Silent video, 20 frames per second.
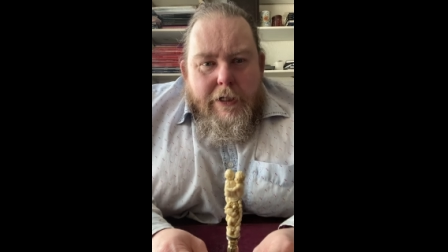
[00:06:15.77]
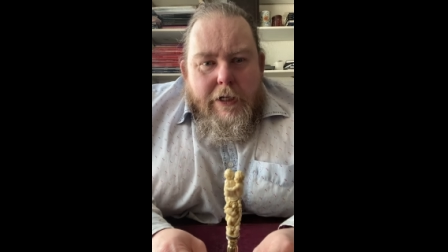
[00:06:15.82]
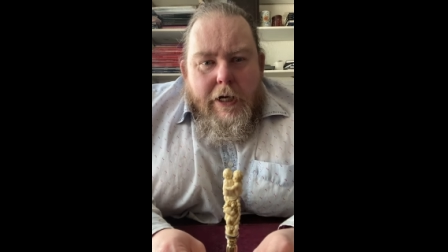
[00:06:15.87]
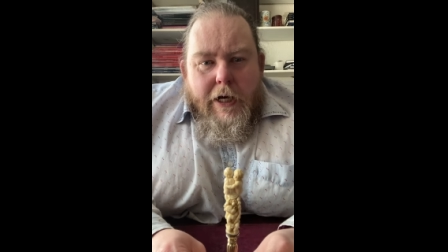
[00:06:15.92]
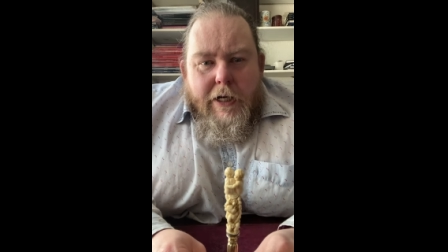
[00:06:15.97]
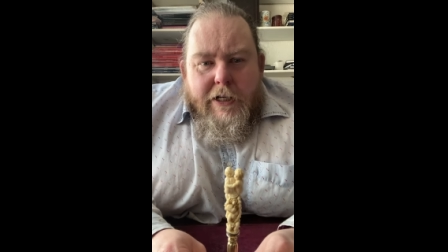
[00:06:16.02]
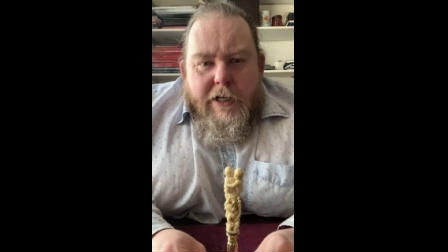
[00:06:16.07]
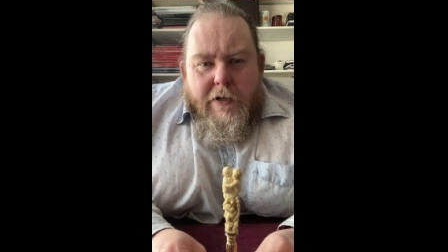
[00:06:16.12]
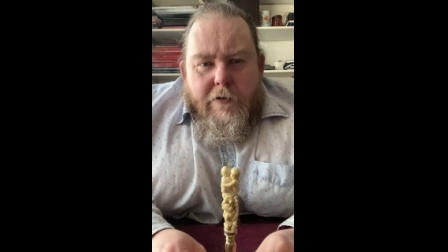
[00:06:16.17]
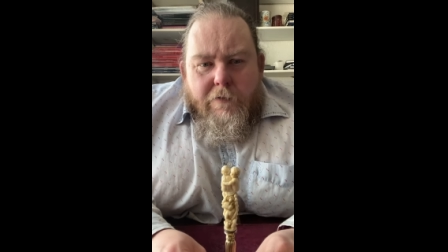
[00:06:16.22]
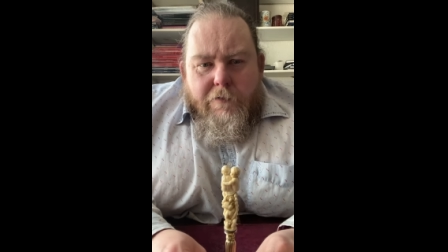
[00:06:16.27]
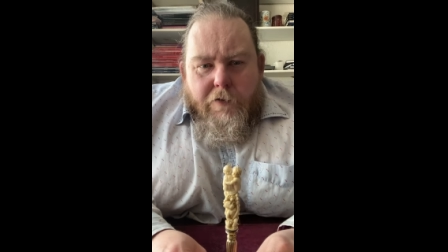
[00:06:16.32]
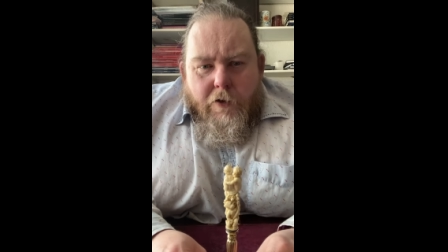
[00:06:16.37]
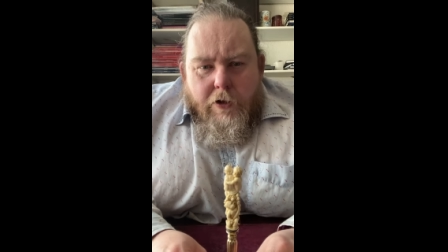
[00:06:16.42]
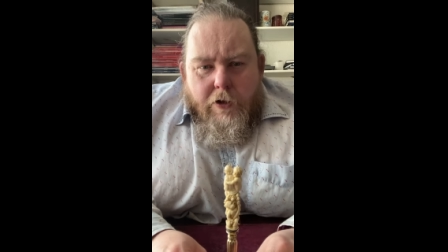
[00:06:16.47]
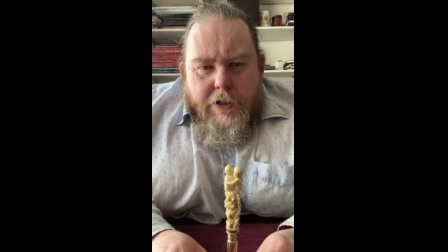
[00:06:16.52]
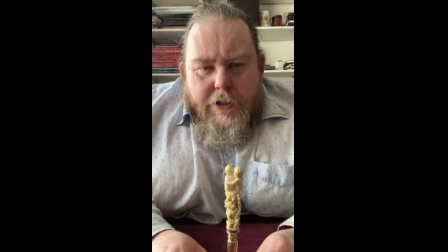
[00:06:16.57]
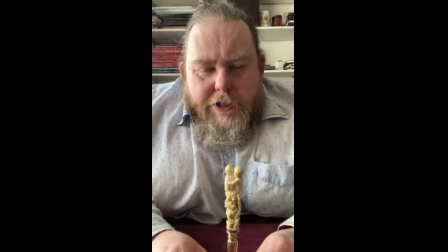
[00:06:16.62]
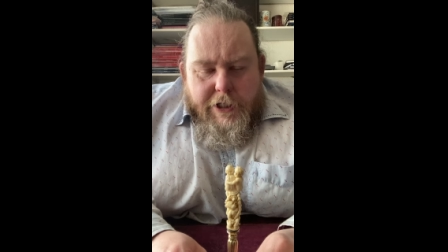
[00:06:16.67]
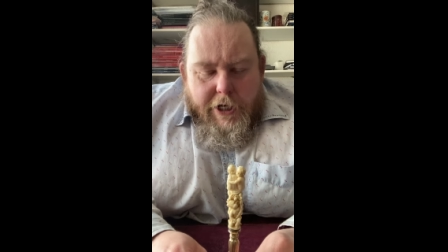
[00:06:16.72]
a little
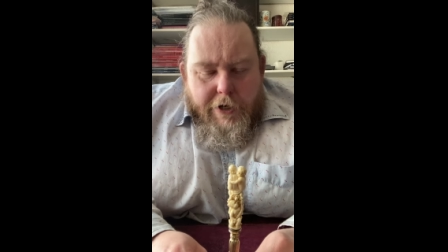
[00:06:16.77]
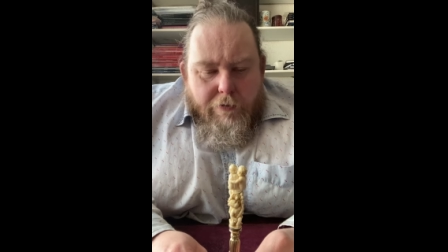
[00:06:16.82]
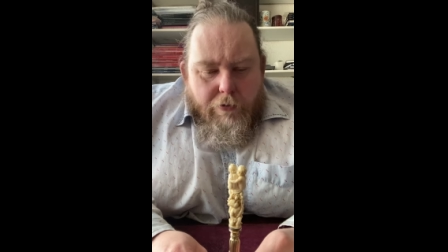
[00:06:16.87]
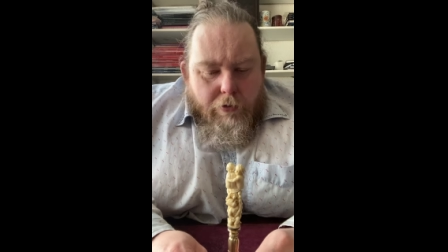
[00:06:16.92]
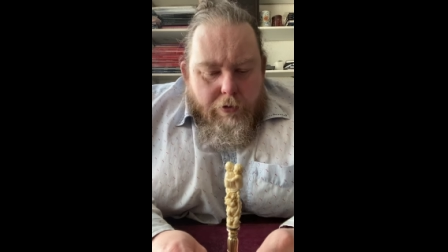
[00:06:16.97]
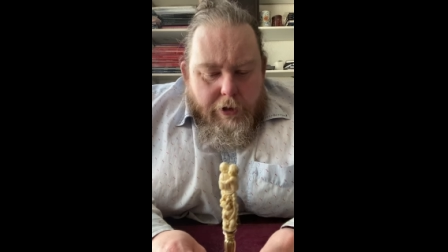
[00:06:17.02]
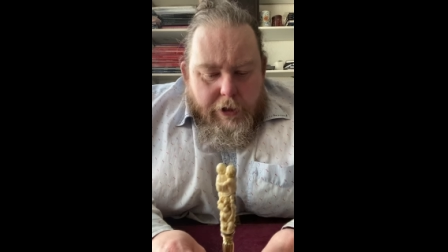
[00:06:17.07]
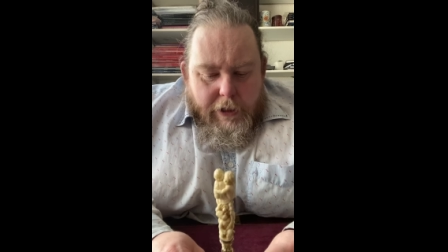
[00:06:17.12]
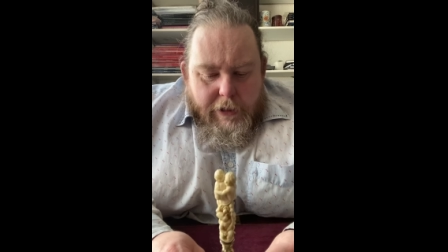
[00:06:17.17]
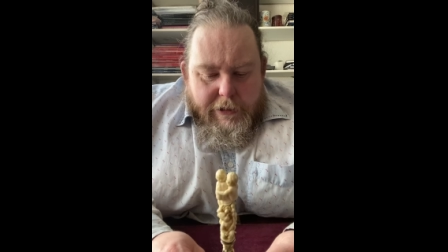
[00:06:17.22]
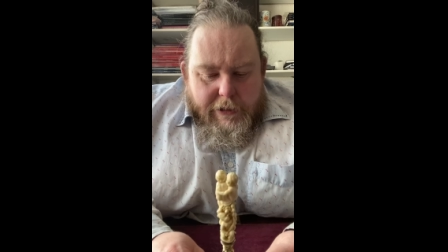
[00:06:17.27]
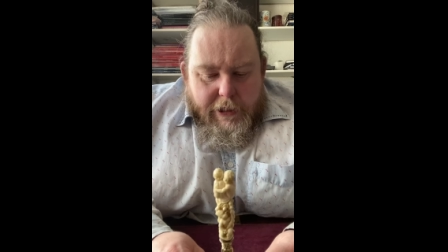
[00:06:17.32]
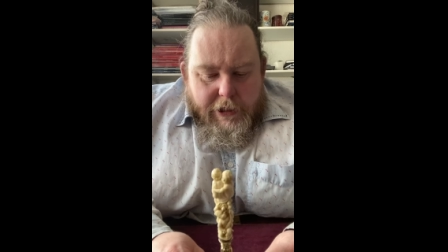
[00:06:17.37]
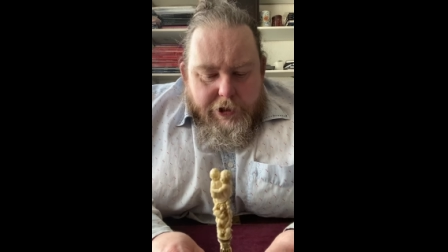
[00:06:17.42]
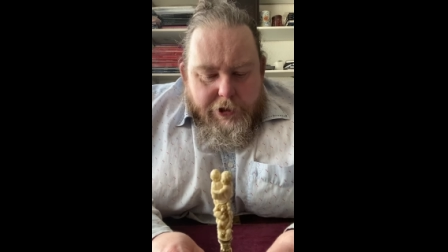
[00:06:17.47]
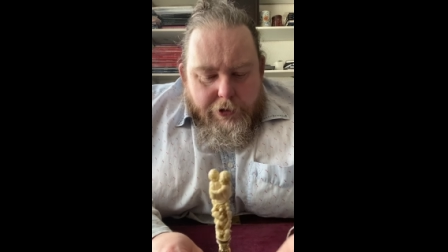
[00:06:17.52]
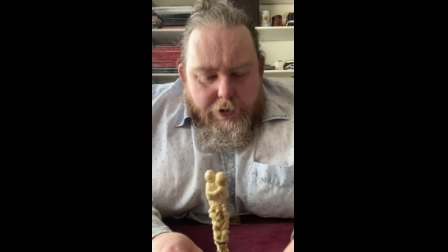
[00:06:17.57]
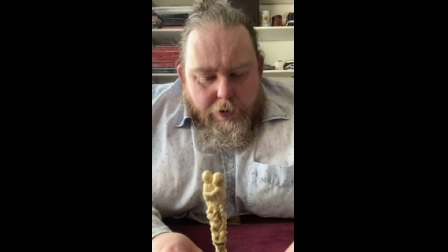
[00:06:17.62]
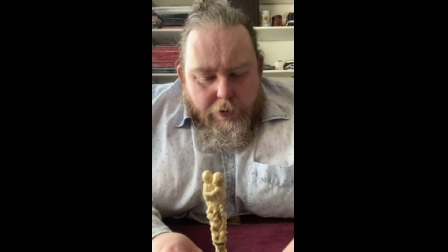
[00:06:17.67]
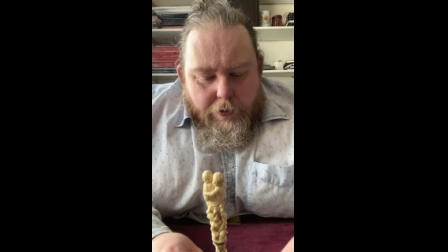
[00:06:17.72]
volunteer
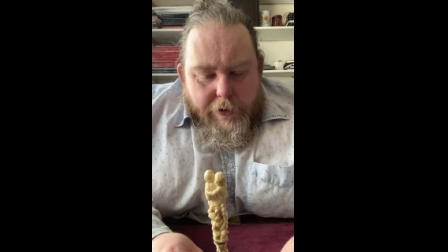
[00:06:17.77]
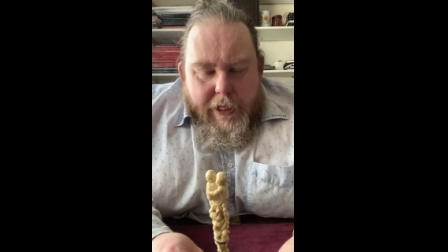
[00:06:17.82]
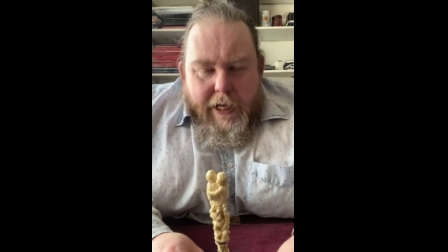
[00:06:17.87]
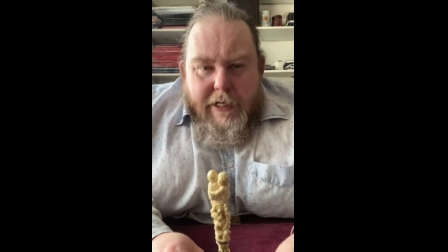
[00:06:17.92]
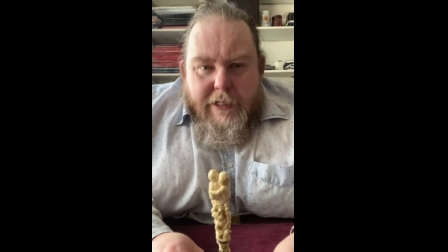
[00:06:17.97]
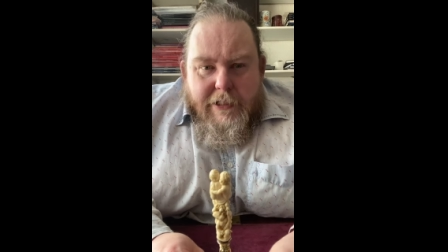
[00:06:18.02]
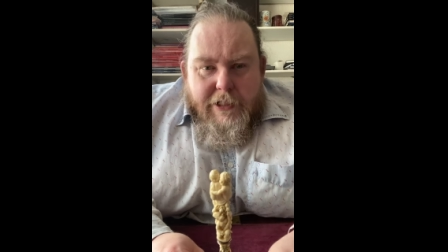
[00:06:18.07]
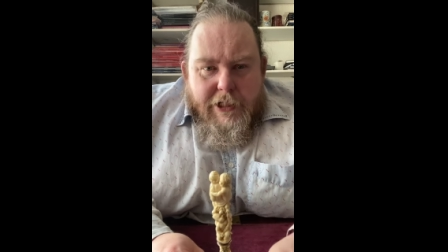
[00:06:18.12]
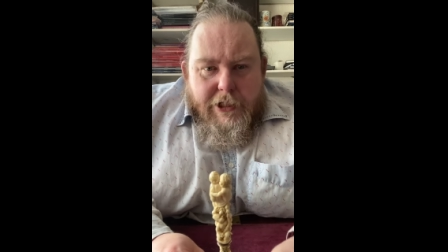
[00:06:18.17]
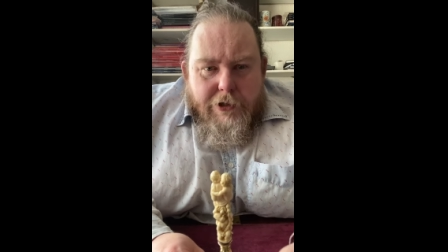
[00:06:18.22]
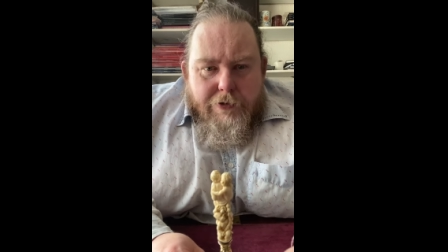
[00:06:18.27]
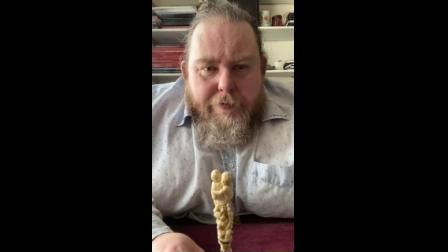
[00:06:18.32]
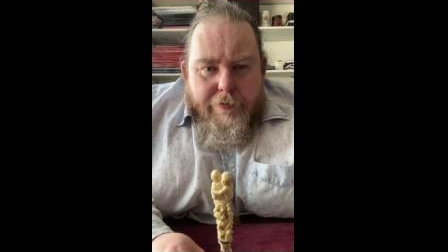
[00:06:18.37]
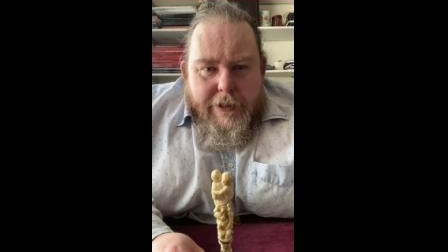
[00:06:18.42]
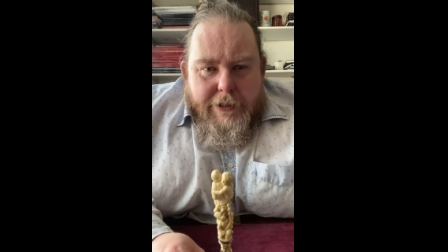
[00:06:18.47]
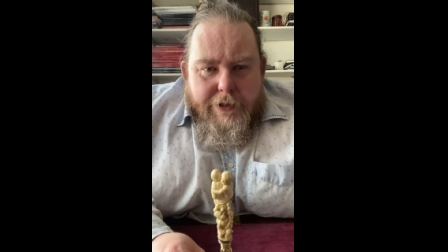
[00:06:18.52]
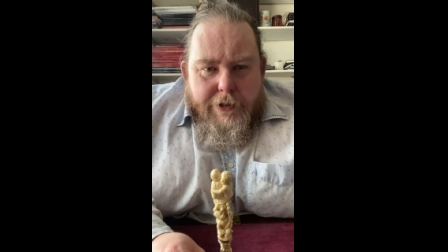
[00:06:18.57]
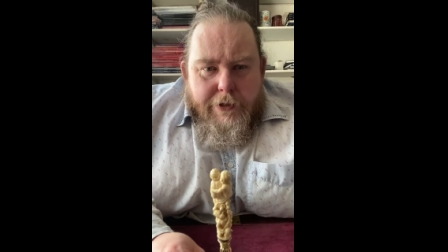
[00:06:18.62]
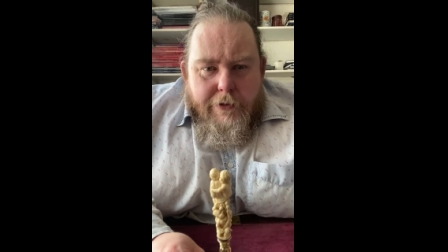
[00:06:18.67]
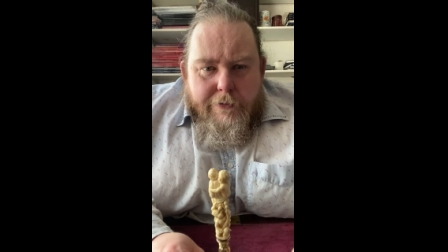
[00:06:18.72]
organisation called the Antiques
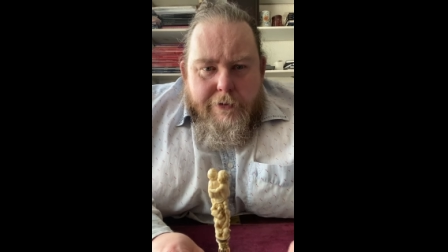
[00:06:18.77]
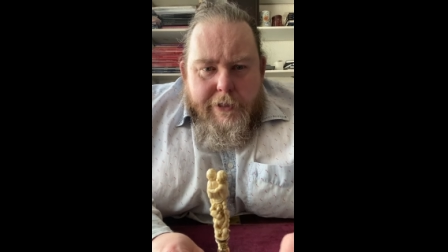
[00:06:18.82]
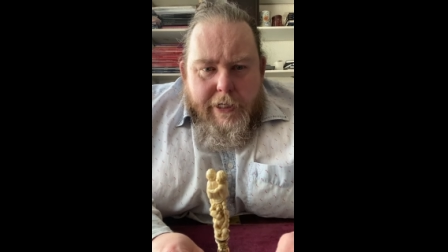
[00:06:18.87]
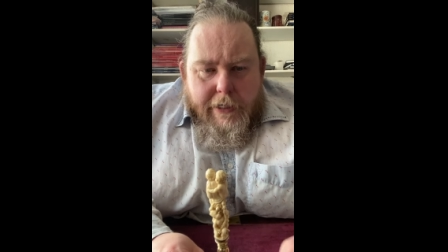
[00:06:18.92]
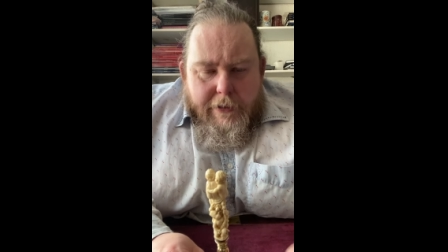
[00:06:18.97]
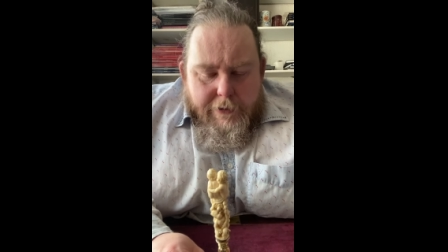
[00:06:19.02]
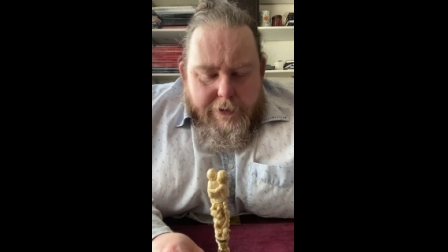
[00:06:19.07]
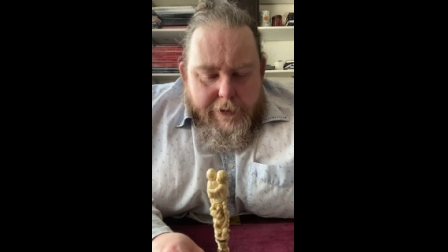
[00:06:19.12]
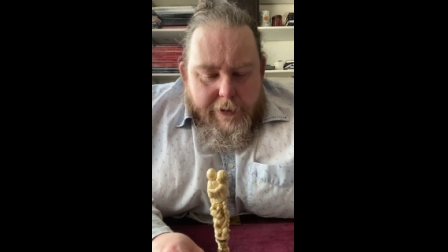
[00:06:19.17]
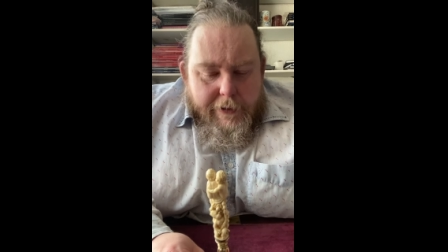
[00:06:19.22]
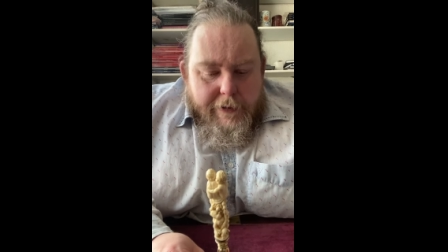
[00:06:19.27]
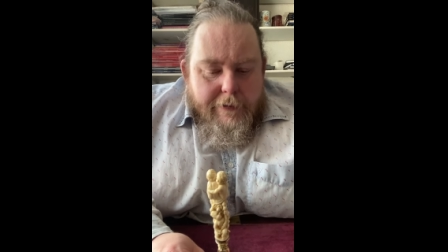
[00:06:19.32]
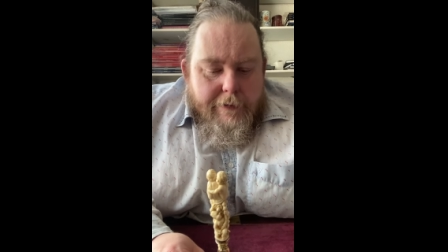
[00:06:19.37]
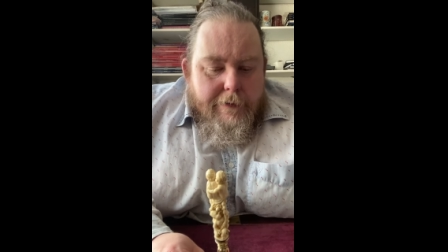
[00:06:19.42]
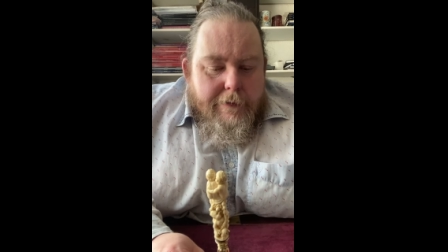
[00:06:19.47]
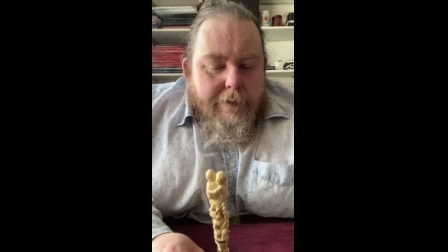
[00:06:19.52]
Rescue Centre,